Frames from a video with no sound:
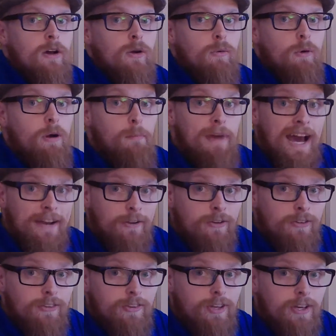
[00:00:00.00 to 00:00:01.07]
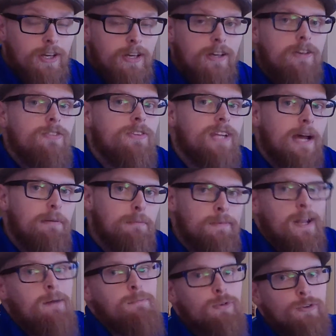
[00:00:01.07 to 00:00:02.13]
What matters is the type of
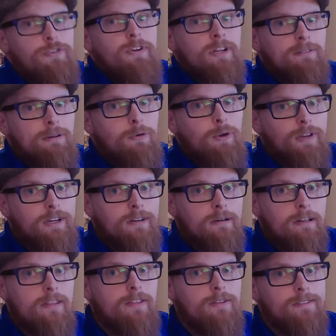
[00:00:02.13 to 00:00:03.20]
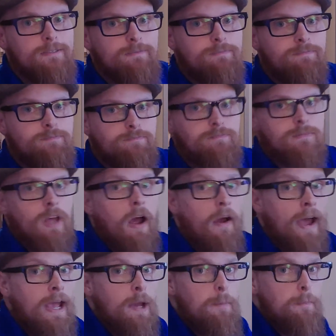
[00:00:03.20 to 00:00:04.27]
numbers you're going to be working with.
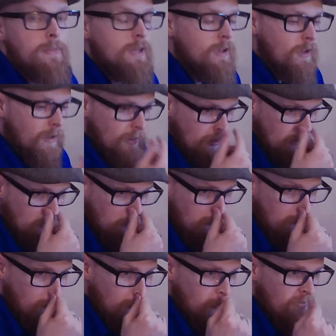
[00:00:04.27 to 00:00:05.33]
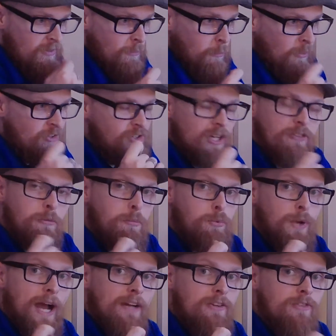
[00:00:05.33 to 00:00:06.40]
Alright? Once you get some
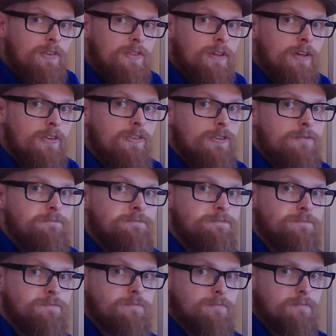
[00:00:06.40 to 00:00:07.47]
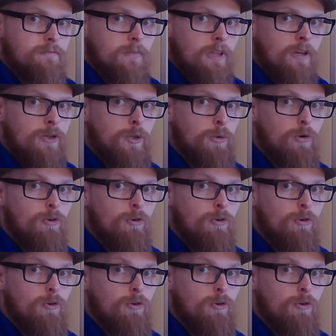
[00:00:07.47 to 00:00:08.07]
practice at this, you will